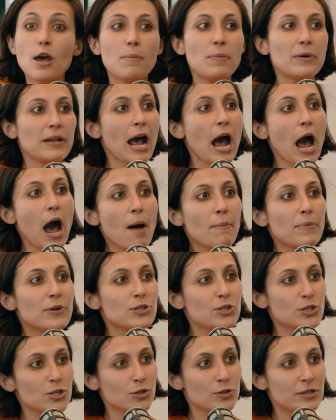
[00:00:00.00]
But how
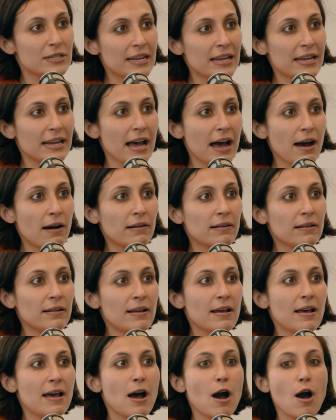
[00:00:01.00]
much do you take out
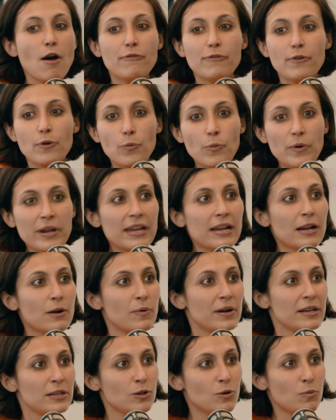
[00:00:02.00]
of a week
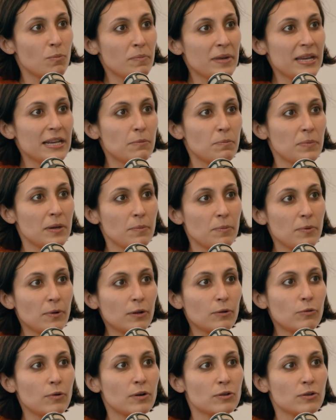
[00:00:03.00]
when you meet people who